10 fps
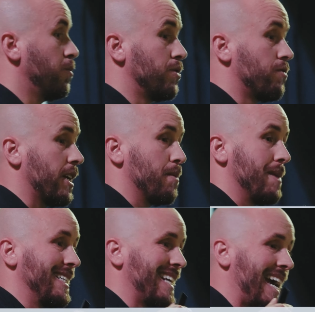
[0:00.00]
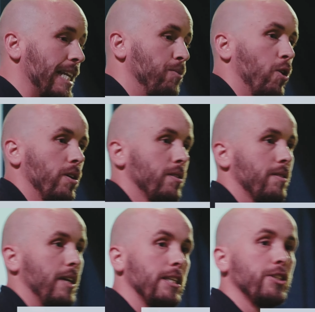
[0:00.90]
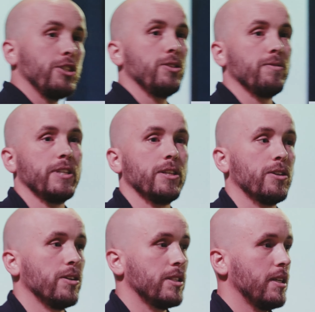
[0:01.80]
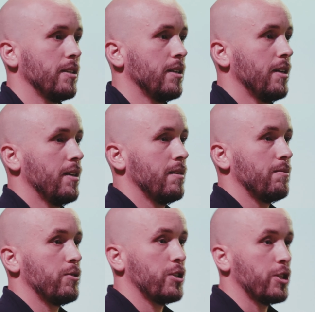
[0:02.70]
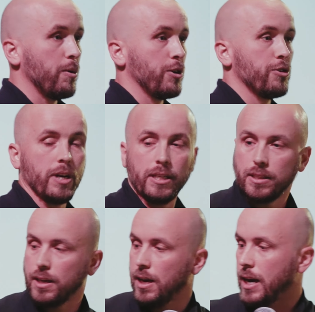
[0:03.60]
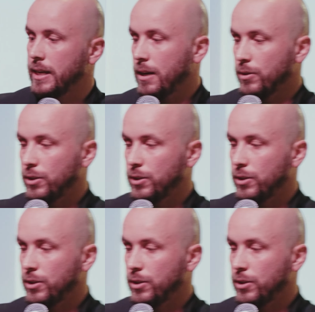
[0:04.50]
would recommend anyone that isn't using video content, go and create it. And now